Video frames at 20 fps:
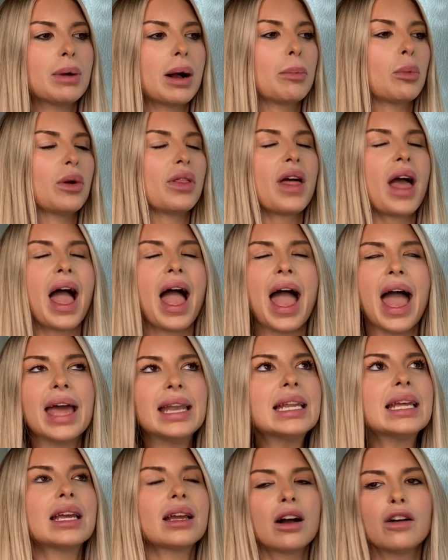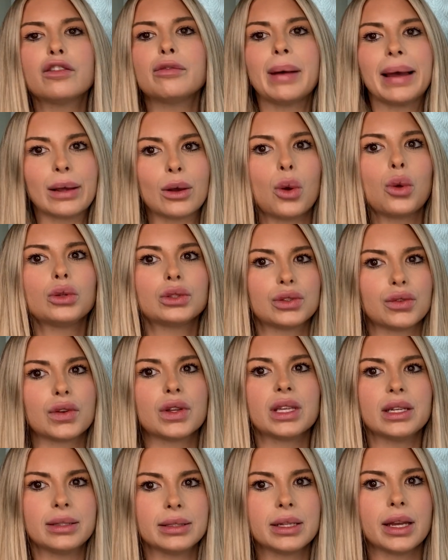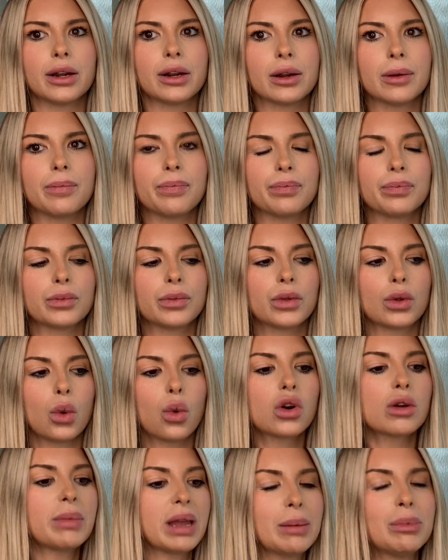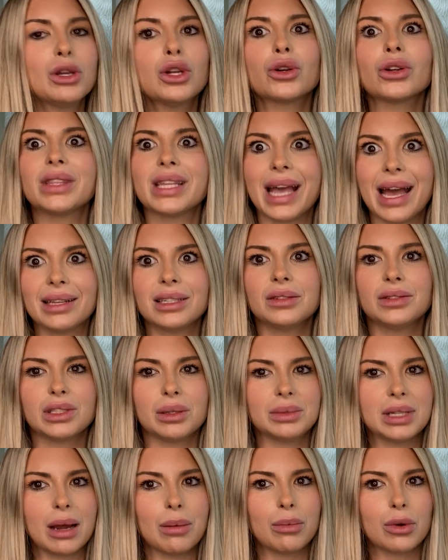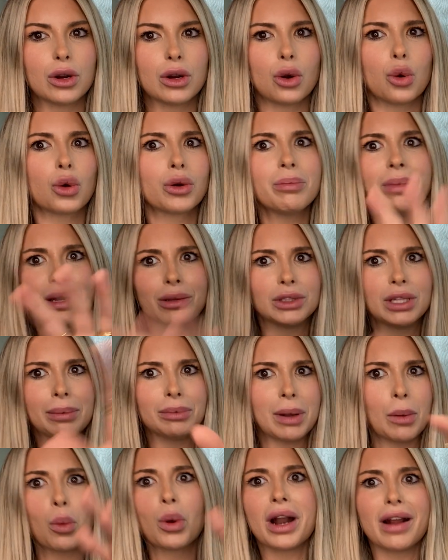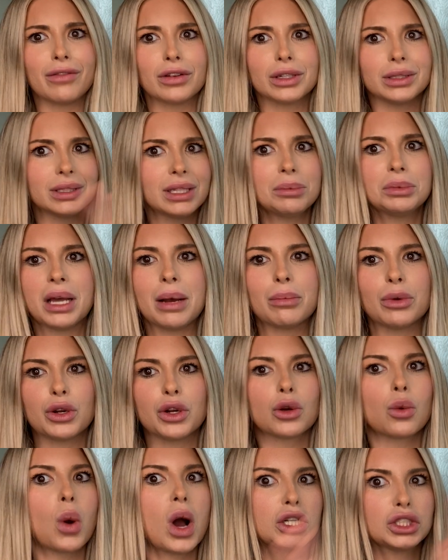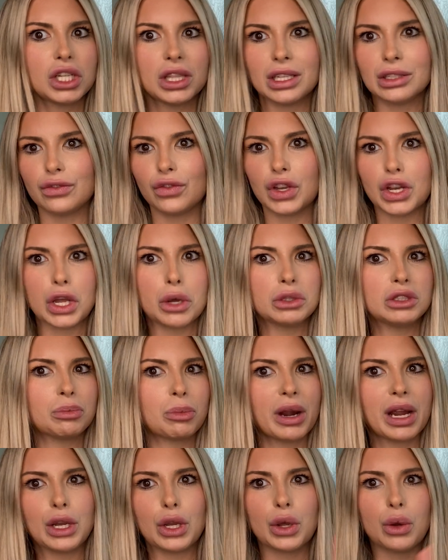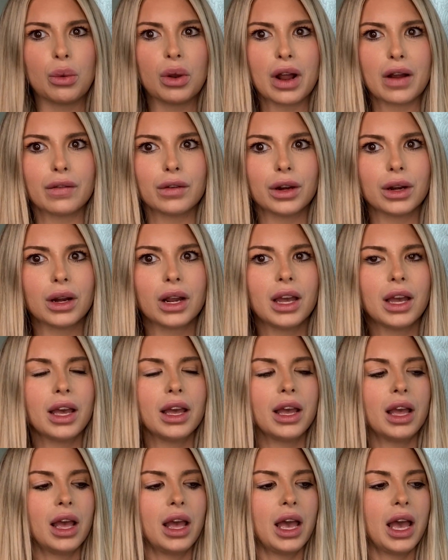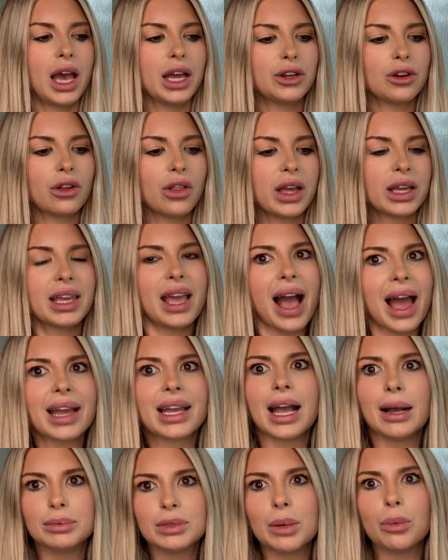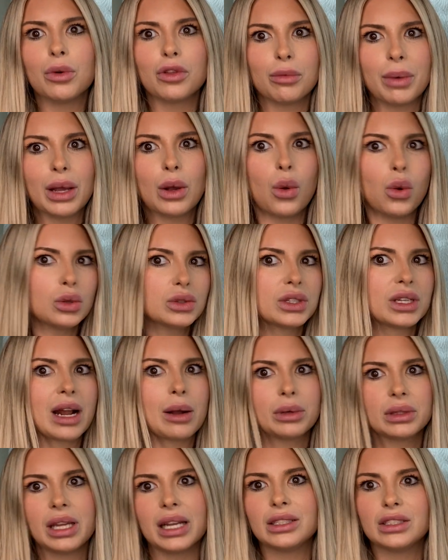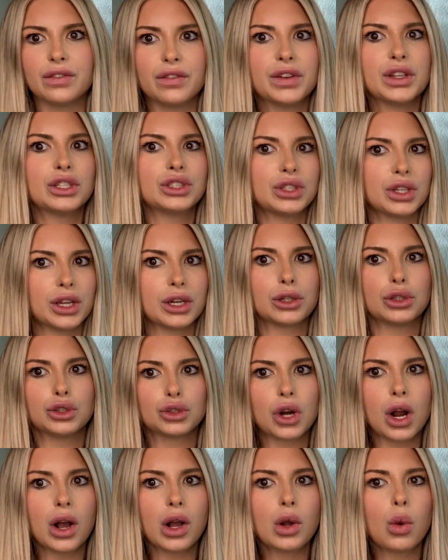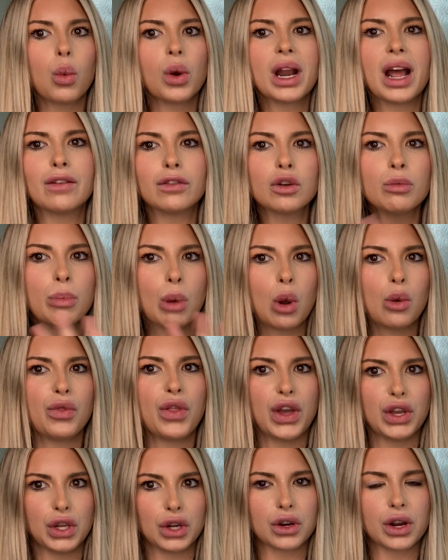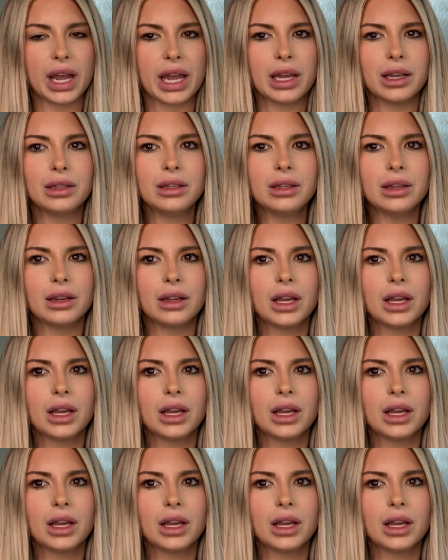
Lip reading: up with any of my goals for this year. Or maybe you're at the end of September or mid-September, whatever, in September, you're watching this video, it's brand new, whatever. And you're like, yeah, I kept up with my goals and I would like to finish the year strong. Whatever boat that you're in,